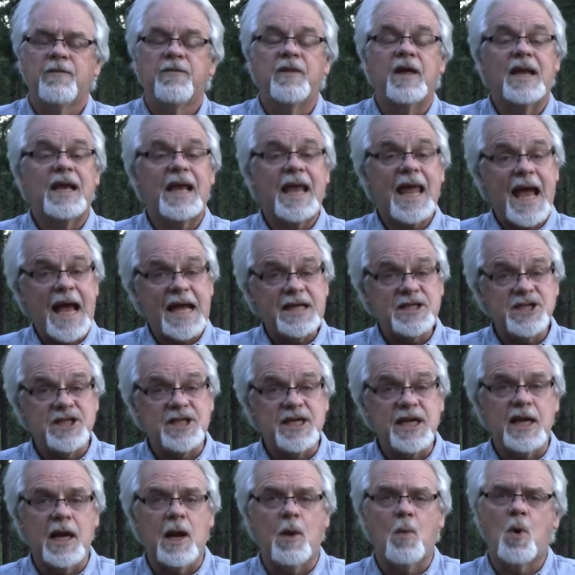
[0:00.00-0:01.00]
The
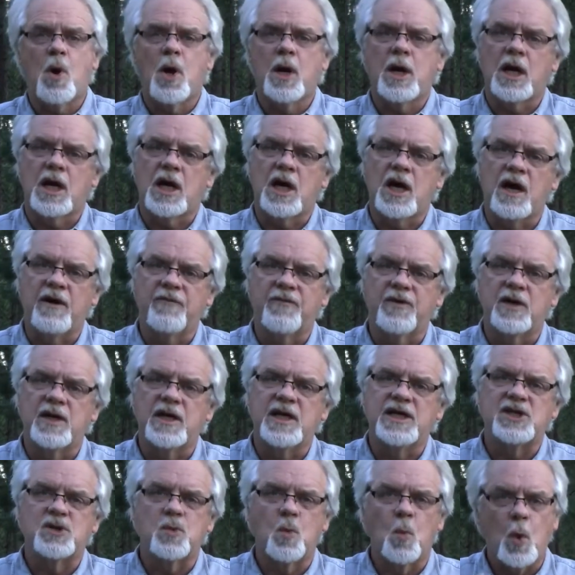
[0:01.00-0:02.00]
last thing I want to cover
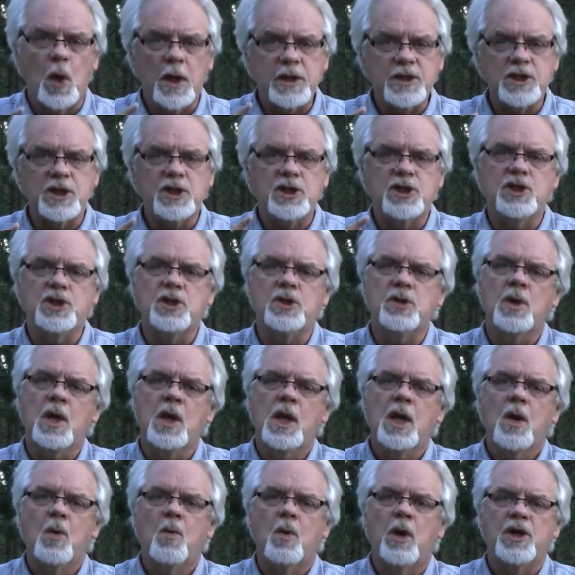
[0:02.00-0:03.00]
is what to do
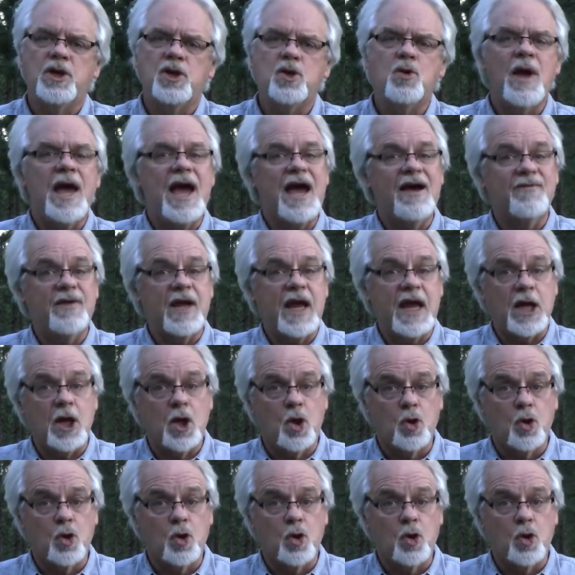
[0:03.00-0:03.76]
when you have a